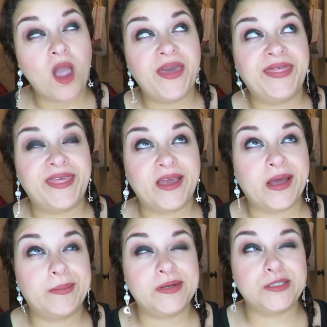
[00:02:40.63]
I think
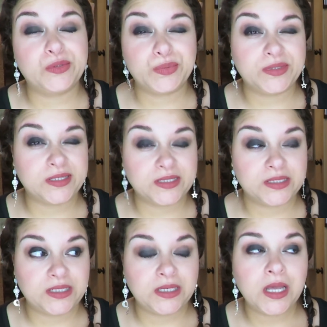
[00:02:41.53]
I'm like
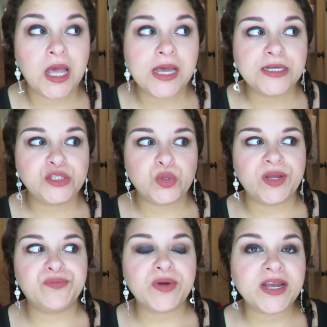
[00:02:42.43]
260. So
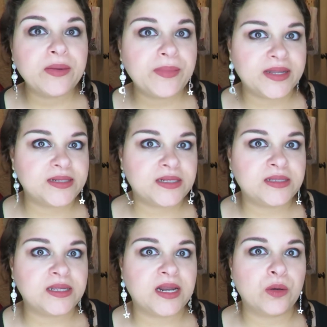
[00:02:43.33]
it
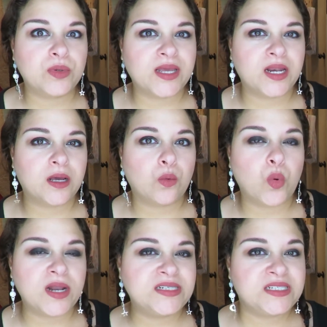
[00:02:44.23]
recommended that I would get
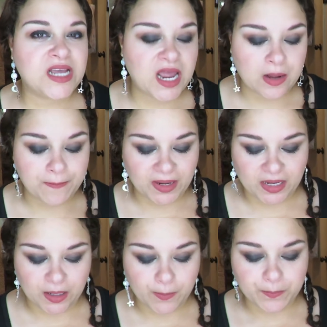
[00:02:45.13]
110
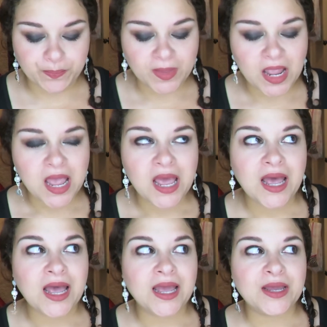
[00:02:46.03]
medium.
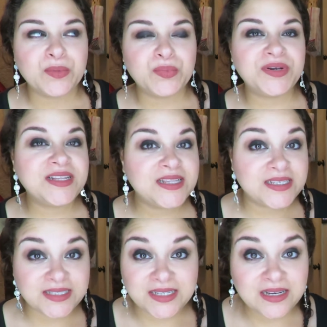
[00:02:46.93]

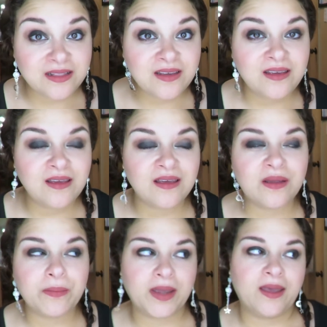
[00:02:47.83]
Realistically,
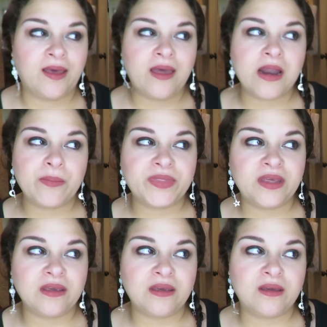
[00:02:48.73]
in my head, I'm
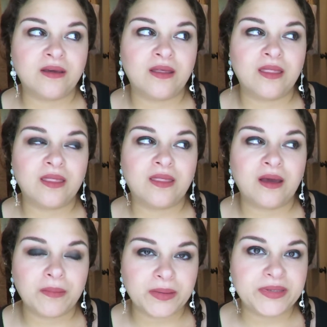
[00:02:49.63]
thinking
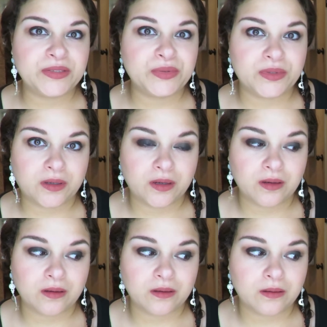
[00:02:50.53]
that might be too
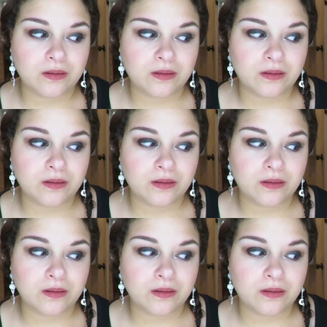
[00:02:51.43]
dark.